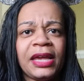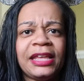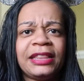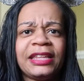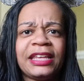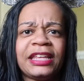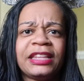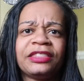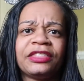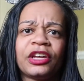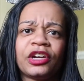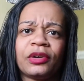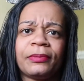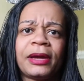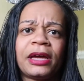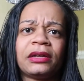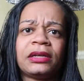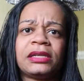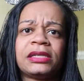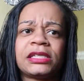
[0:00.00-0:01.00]
and then Thunder
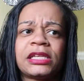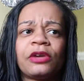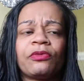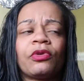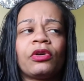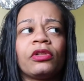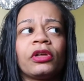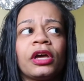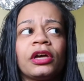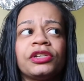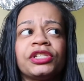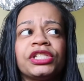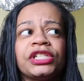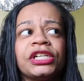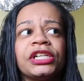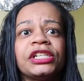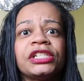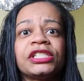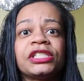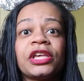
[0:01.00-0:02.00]
Mountain is a roller
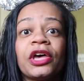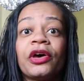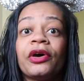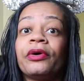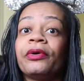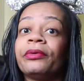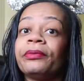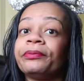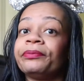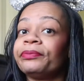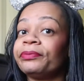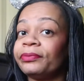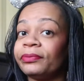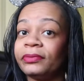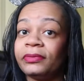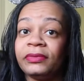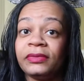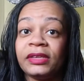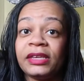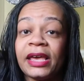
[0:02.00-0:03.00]
coaster. So
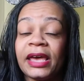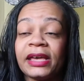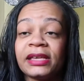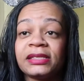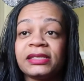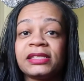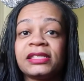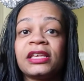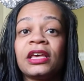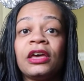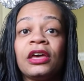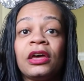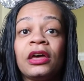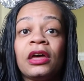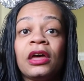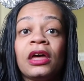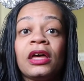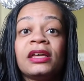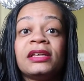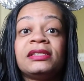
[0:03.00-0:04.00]
yes,
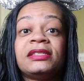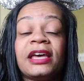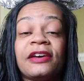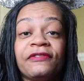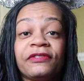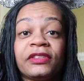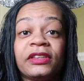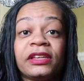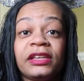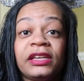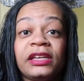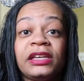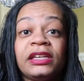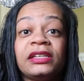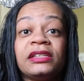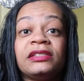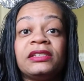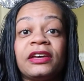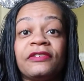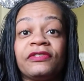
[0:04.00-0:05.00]

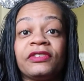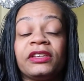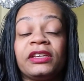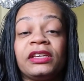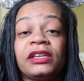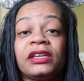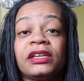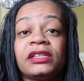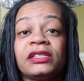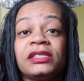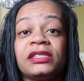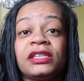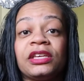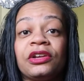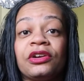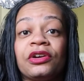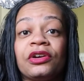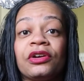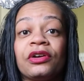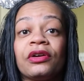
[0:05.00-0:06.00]
definitely
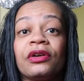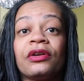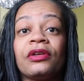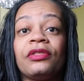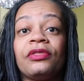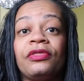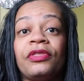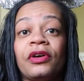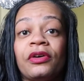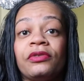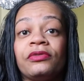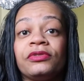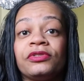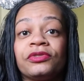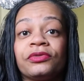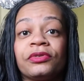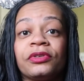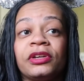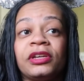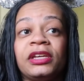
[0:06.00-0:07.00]
consider those
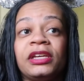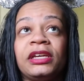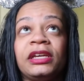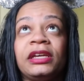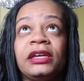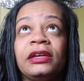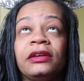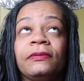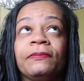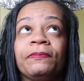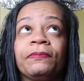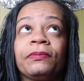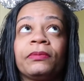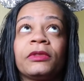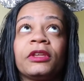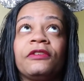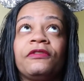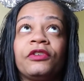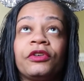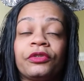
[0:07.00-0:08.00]
three
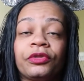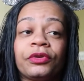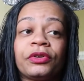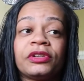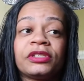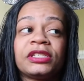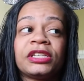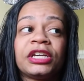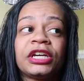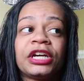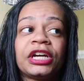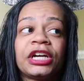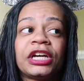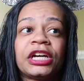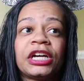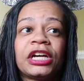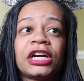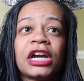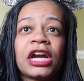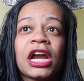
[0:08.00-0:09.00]
if you're a thrill
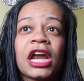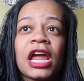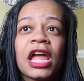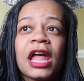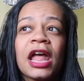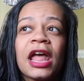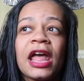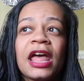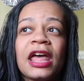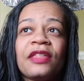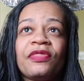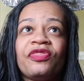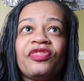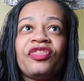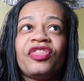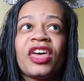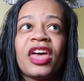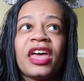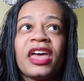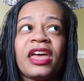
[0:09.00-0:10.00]
seeker.
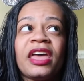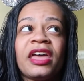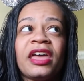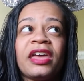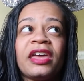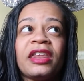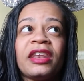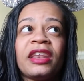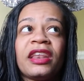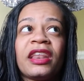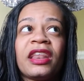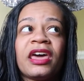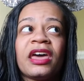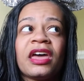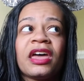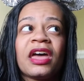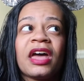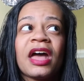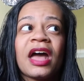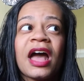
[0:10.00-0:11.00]
And then
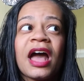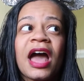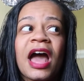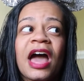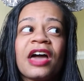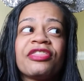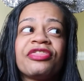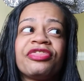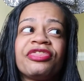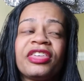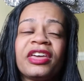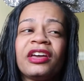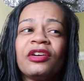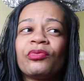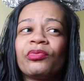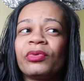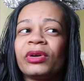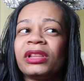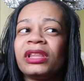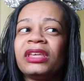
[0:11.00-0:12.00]
I think
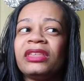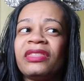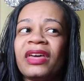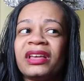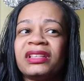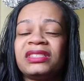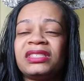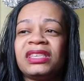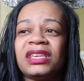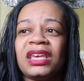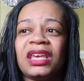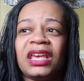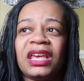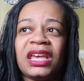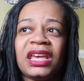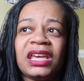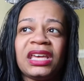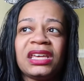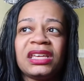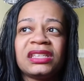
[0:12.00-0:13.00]
really that's
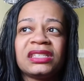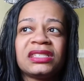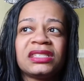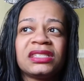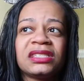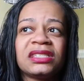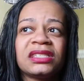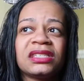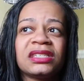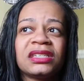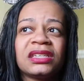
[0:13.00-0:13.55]
it.